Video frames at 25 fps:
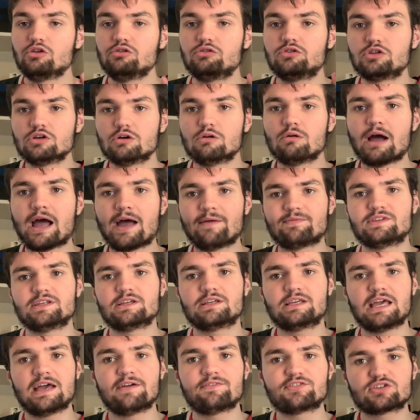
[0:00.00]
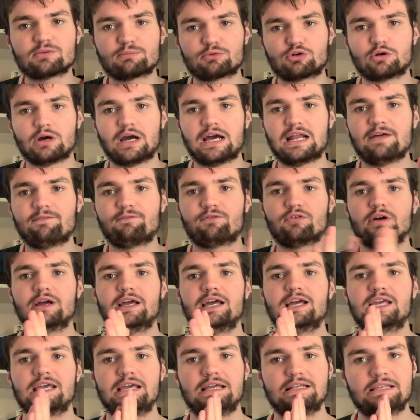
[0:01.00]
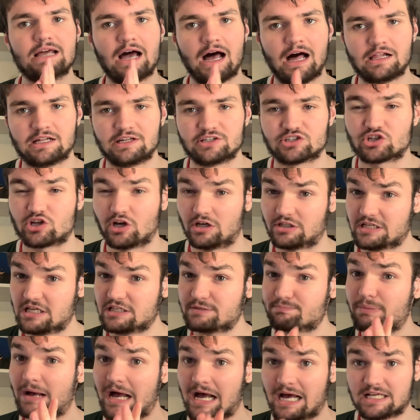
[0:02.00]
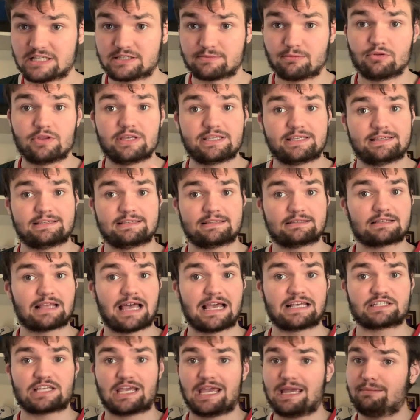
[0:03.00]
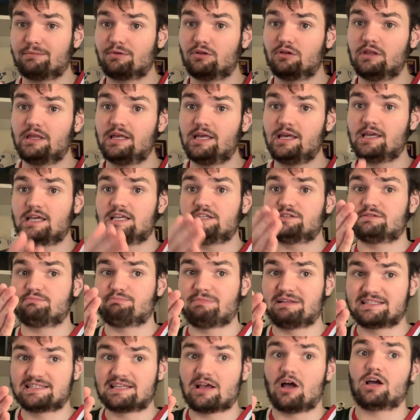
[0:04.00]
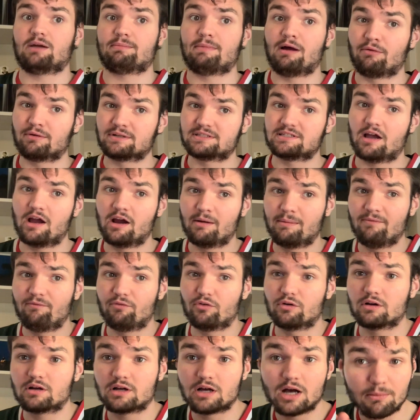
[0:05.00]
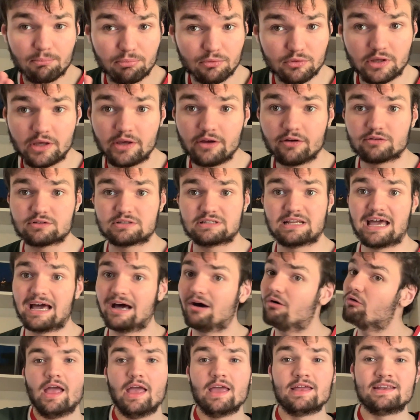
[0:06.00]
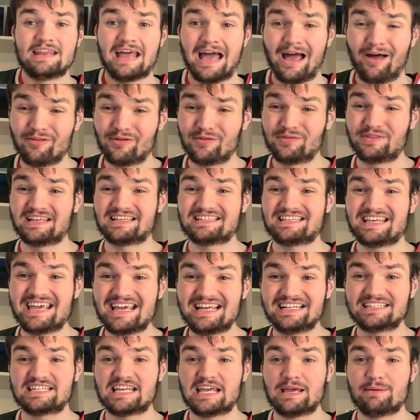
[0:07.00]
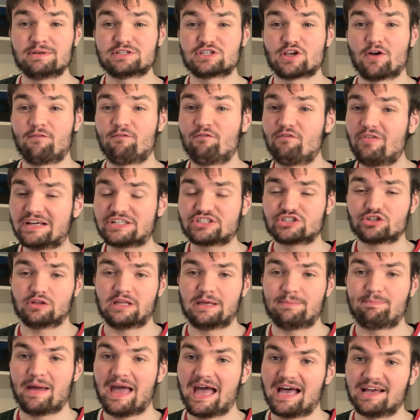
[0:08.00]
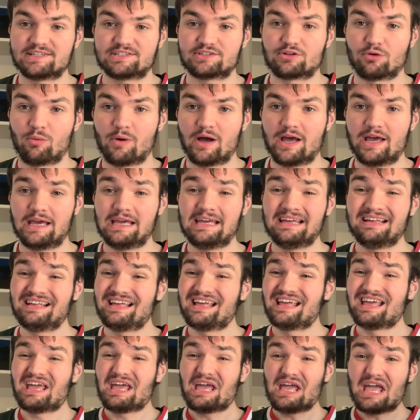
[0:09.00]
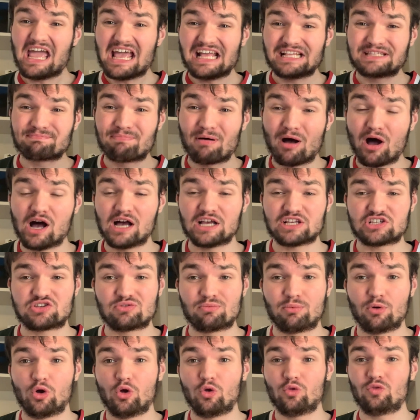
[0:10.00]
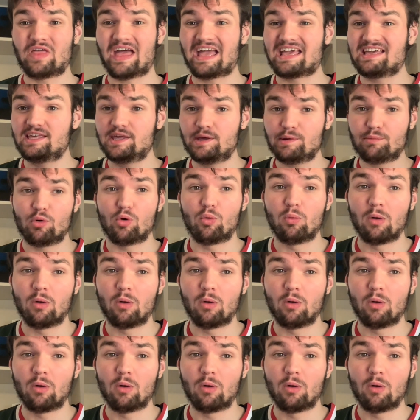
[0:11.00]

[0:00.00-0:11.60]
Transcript: do have to give some credit for Iggy Dallas, because it's possible this is his last game in the league. He's been talking about retirement for a couple years now. And now that this Heat team has officially passed away, it's possible that he will